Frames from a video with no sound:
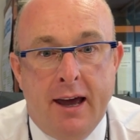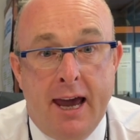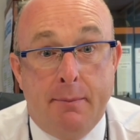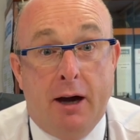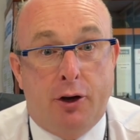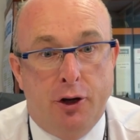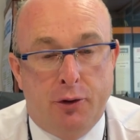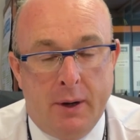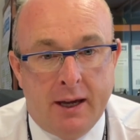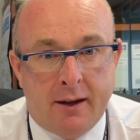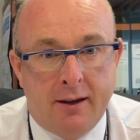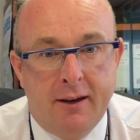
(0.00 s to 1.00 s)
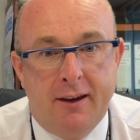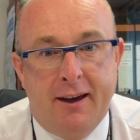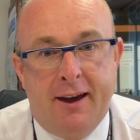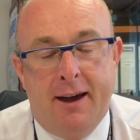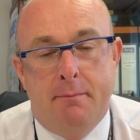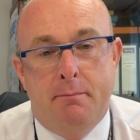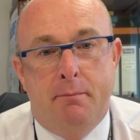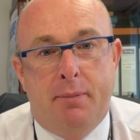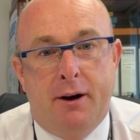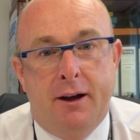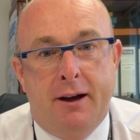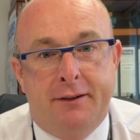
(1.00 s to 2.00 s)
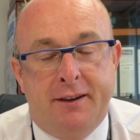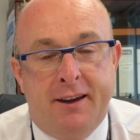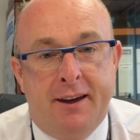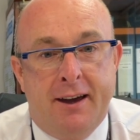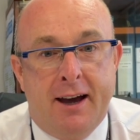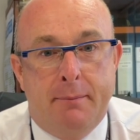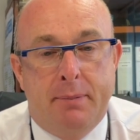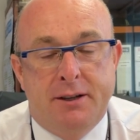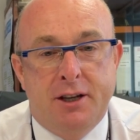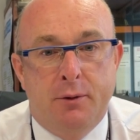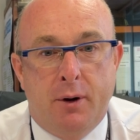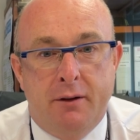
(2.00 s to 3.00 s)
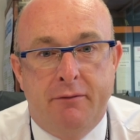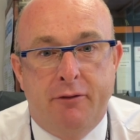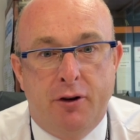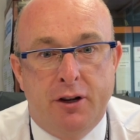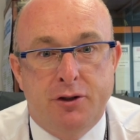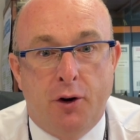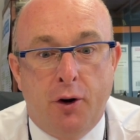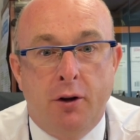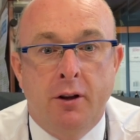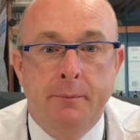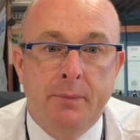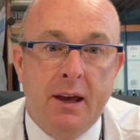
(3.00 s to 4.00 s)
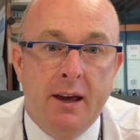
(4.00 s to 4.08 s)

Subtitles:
A good week, but a busy one for us all.